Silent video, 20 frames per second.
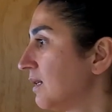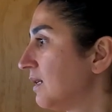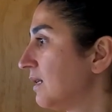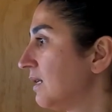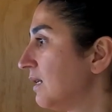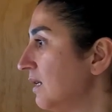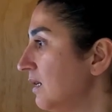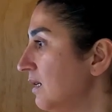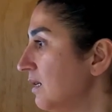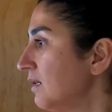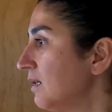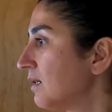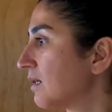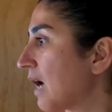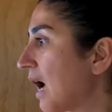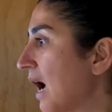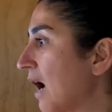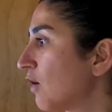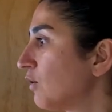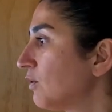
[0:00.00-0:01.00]
D,
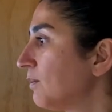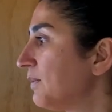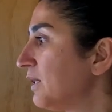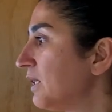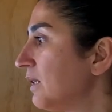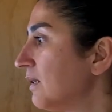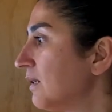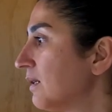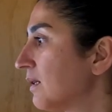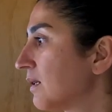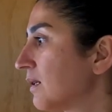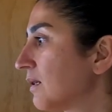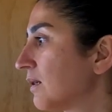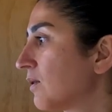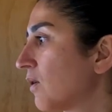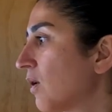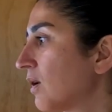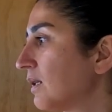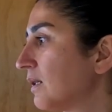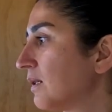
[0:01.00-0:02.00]
the outbuilding is
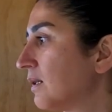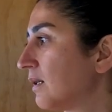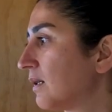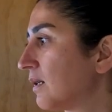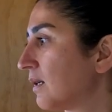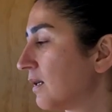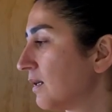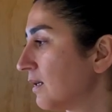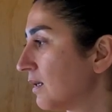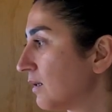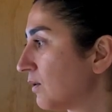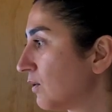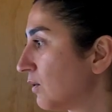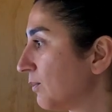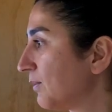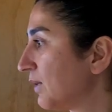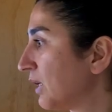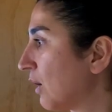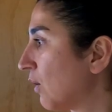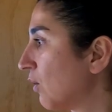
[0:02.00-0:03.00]
not intended to
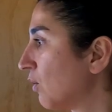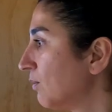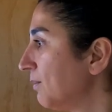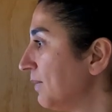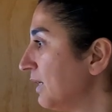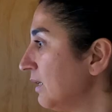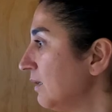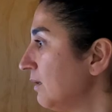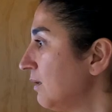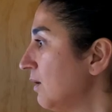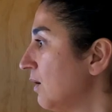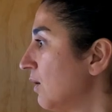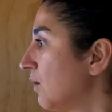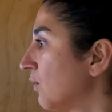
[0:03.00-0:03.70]
be open